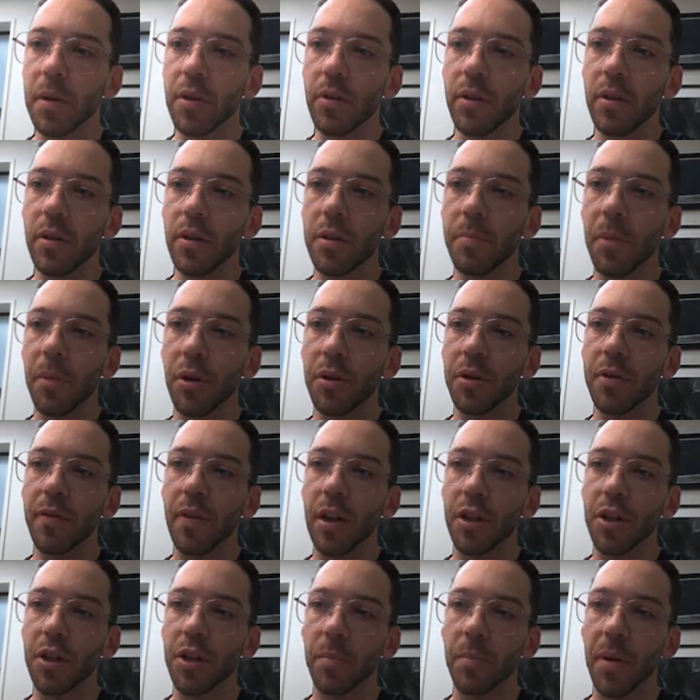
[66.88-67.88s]
been doing this Mohs
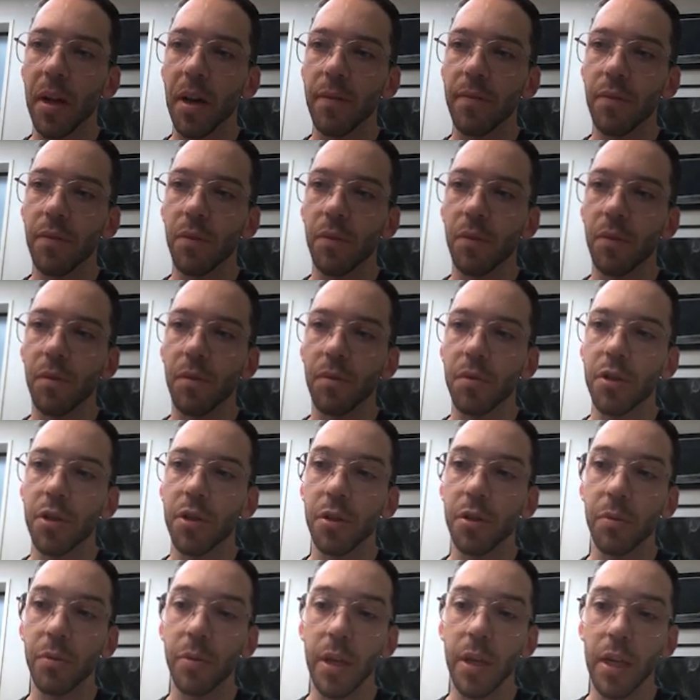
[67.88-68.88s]
Fellowship now for
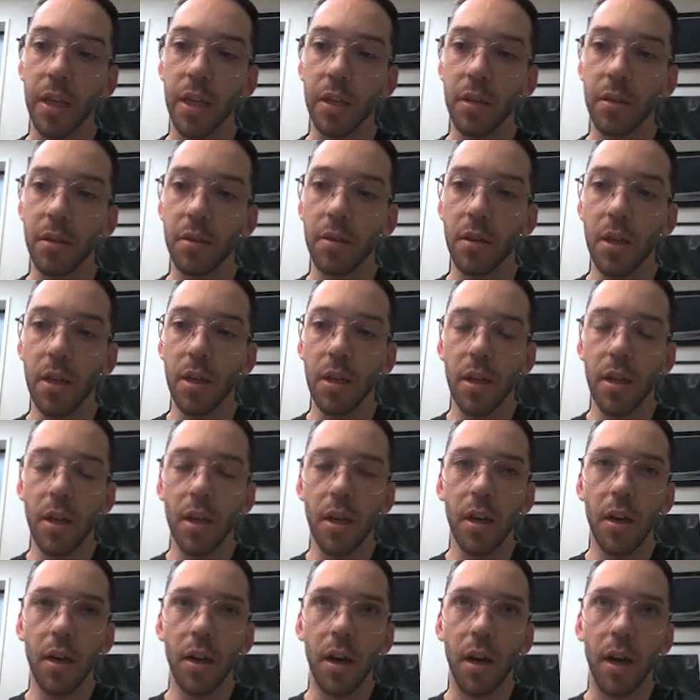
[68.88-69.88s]
2 years
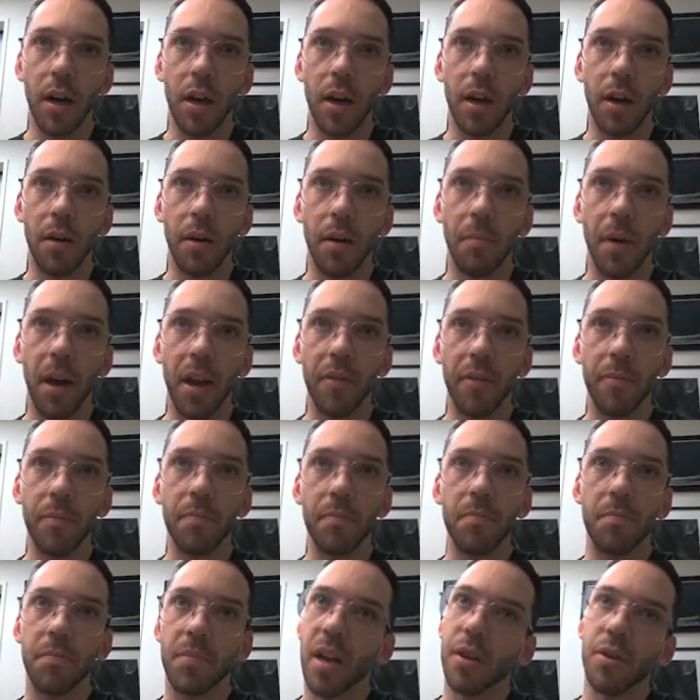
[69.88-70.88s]
and I've
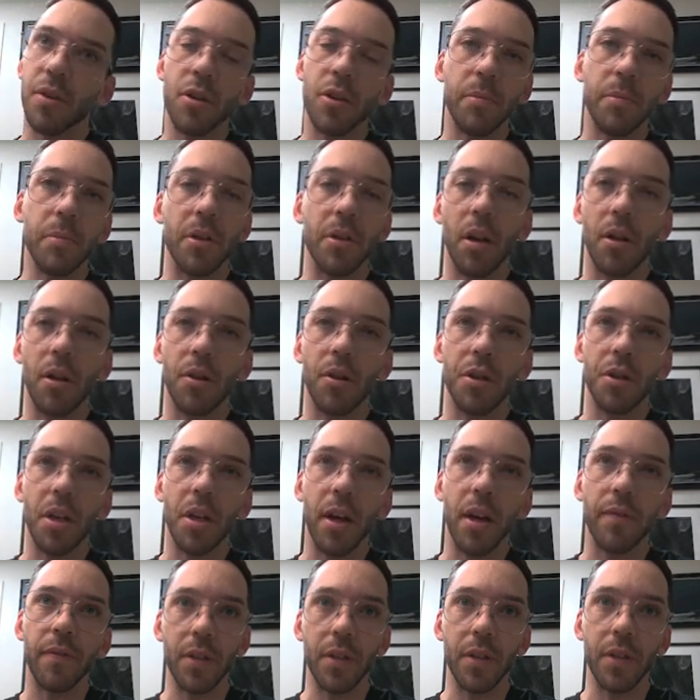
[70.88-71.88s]
done dermatology
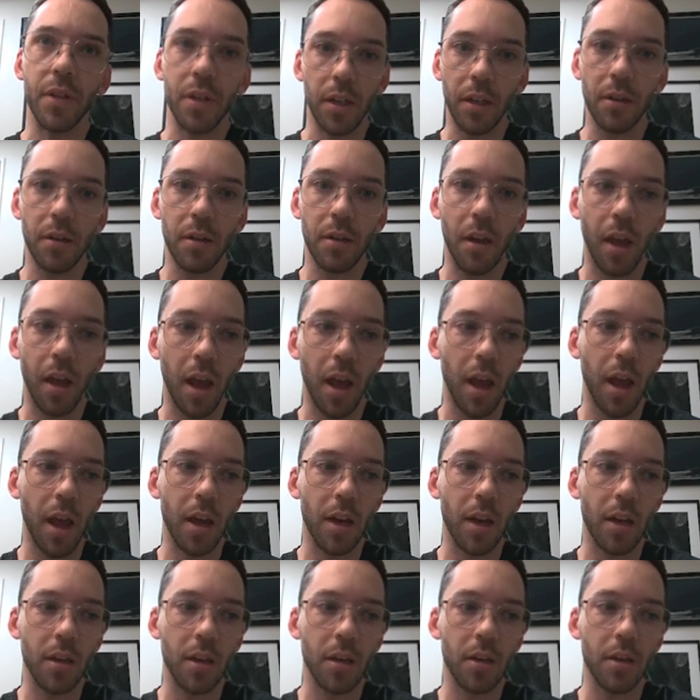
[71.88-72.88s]
now for 6.
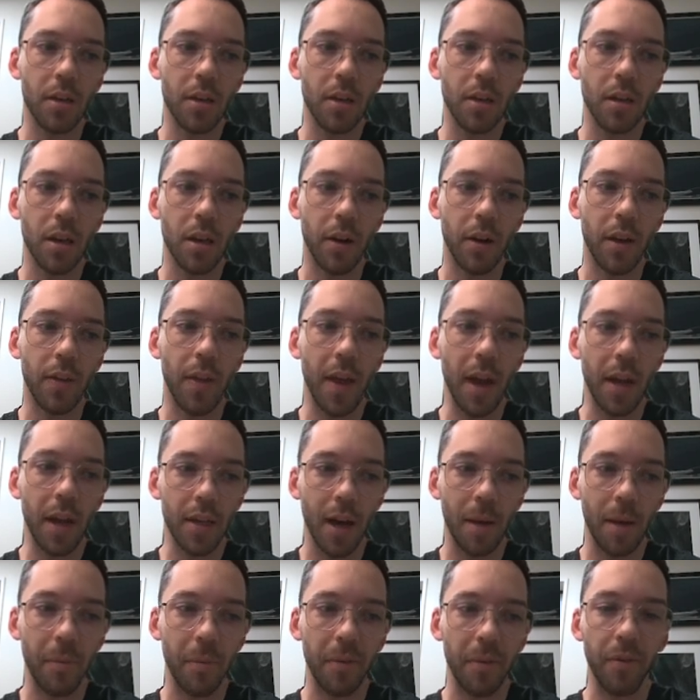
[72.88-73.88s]
And, in that
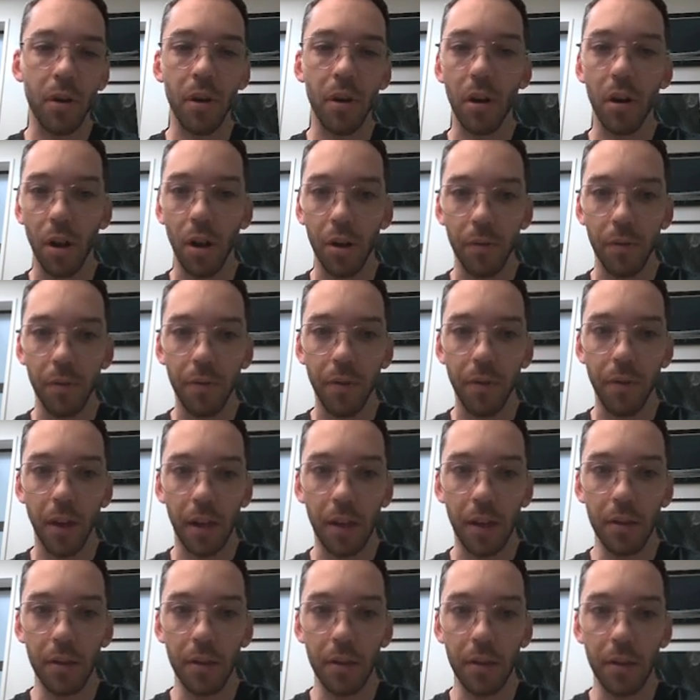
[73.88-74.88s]
time I've heard a lot of
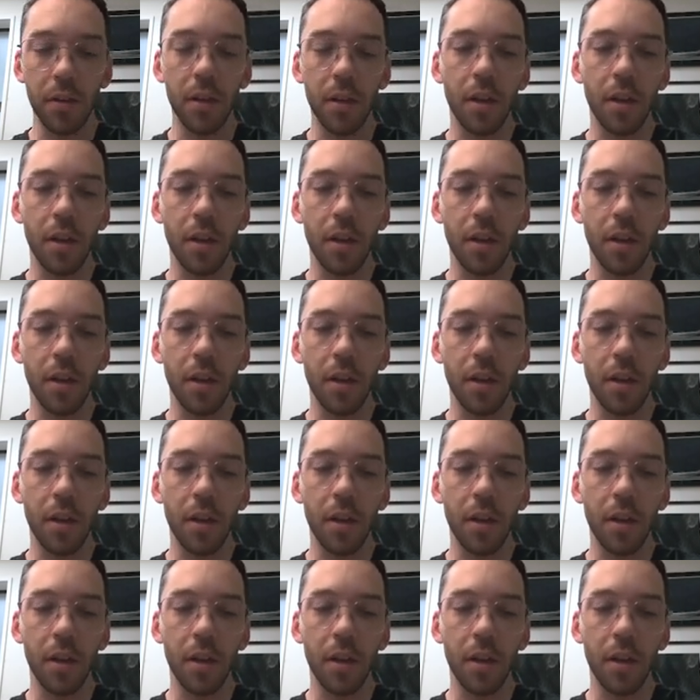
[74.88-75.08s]
things,